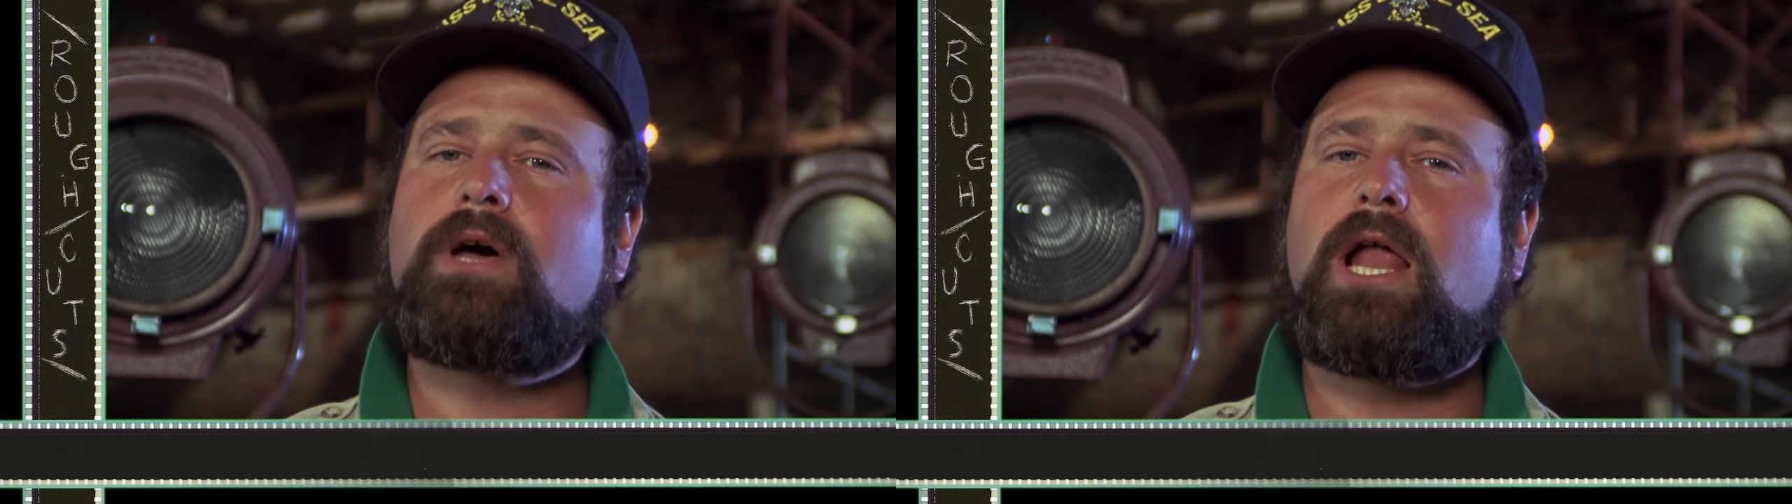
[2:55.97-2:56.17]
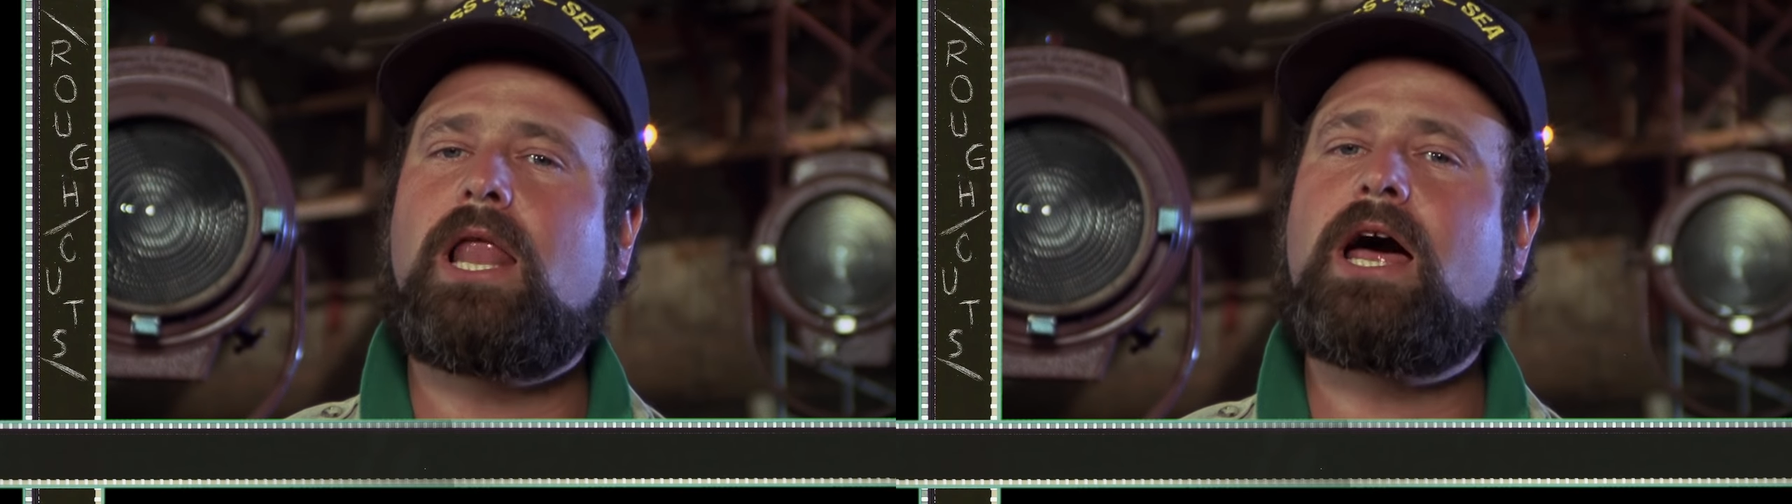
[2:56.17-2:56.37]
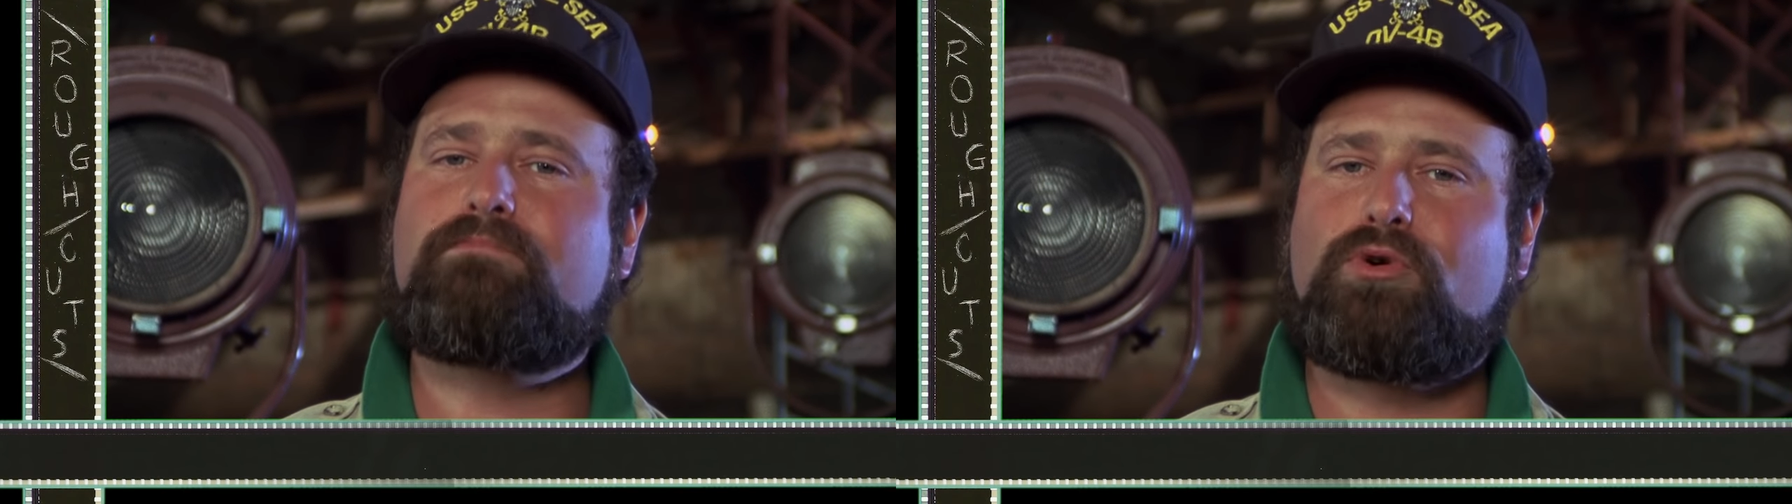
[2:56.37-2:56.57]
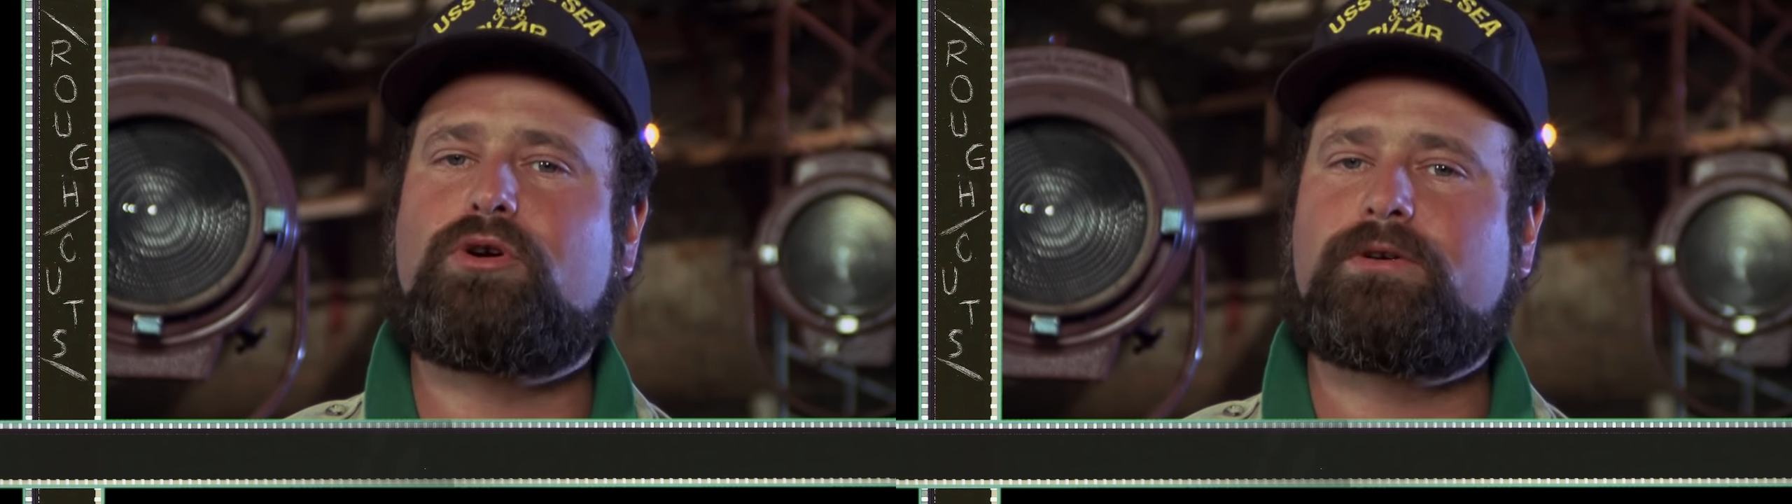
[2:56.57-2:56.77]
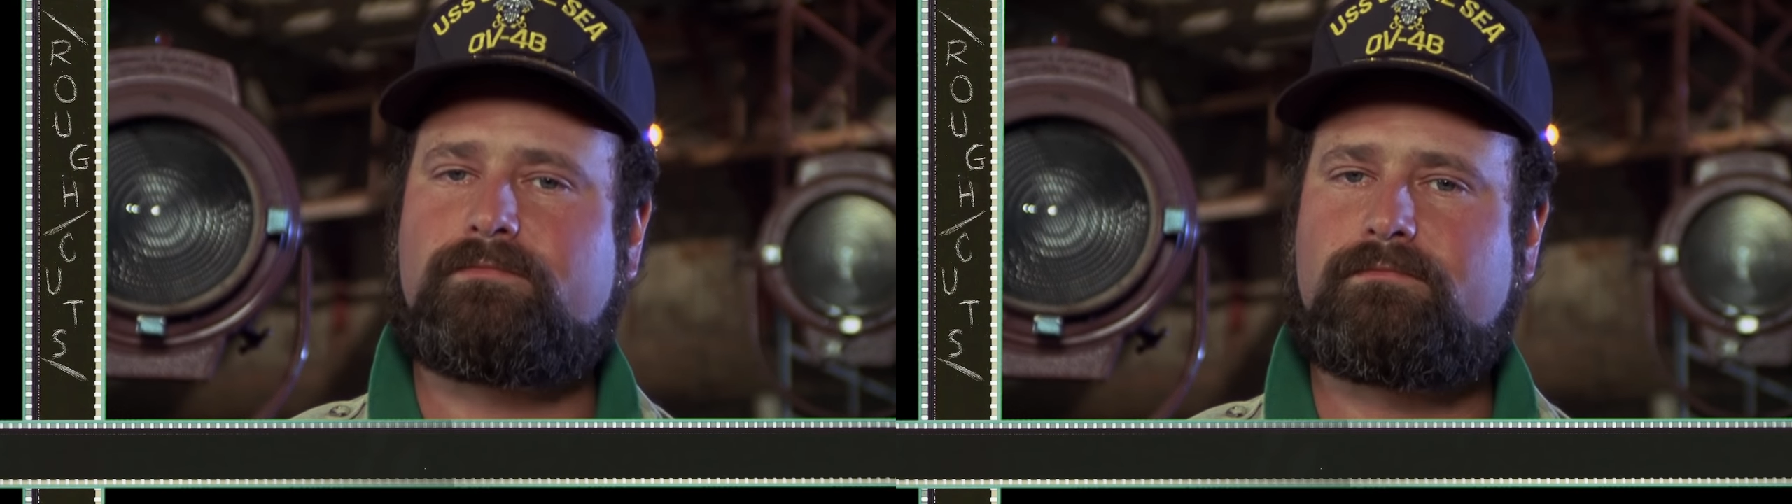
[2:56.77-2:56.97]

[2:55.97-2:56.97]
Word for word: A lot more.